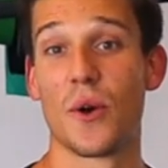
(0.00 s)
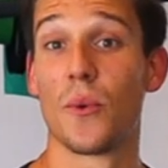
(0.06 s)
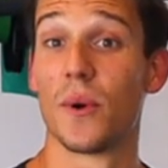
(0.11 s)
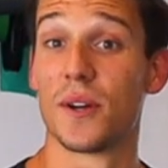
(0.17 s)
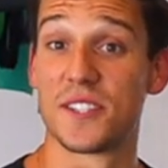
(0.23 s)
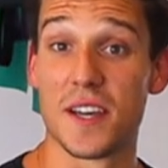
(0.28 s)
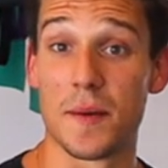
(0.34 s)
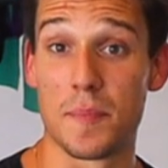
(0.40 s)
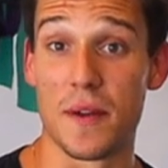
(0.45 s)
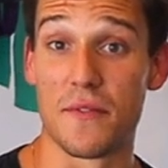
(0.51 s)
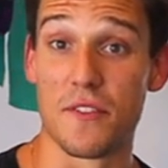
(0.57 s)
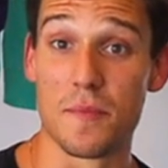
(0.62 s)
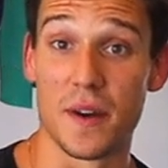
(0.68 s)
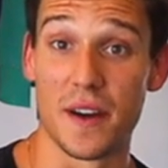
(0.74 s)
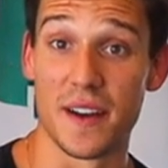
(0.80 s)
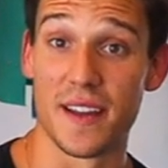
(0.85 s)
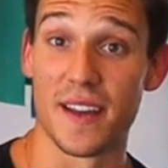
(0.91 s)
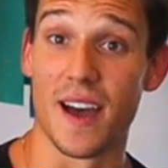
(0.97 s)
What's up
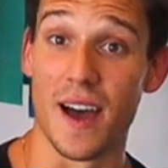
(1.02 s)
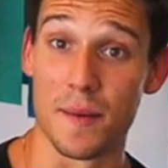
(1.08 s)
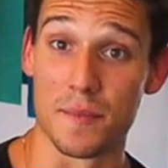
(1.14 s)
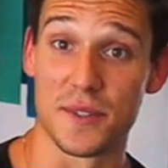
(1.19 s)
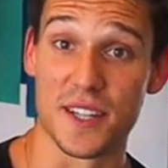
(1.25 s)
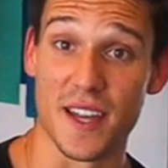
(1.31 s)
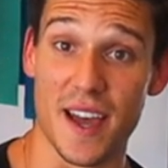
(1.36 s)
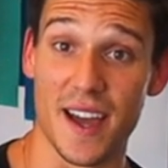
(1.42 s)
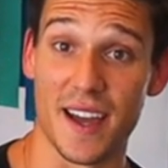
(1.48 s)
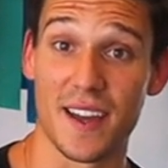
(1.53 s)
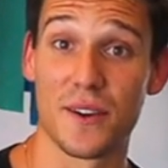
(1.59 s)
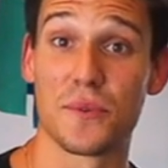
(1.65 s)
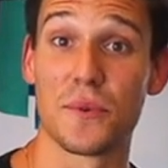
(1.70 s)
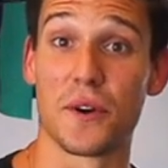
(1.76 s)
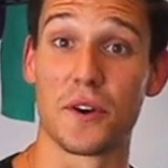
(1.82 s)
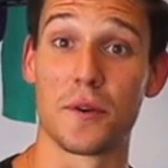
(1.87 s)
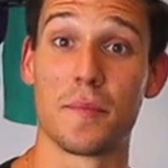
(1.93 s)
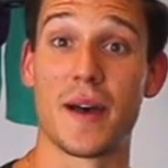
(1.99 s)
everybody, I'm Zach,
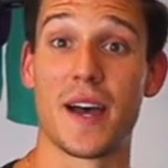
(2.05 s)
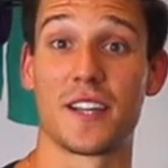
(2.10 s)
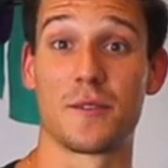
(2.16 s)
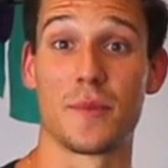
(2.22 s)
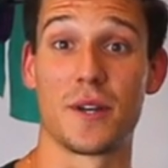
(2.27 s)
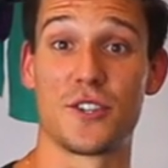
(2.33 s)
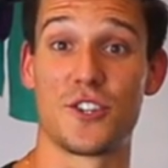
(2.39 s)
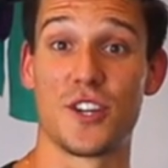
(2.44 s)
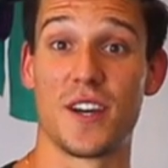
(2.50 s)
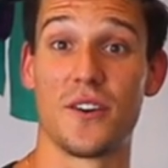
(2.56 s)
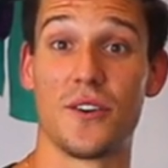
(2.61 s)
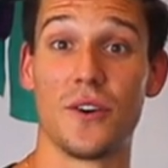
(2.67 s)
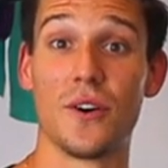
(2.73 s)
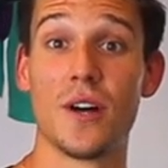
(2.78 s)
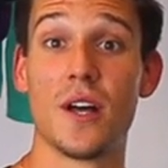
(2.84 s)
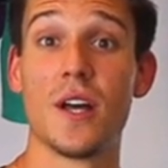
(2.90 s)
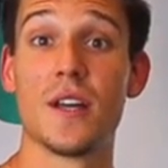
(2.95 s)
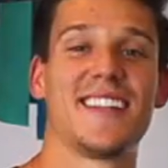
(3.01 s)
welcome back to my
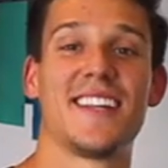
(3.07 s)
channel.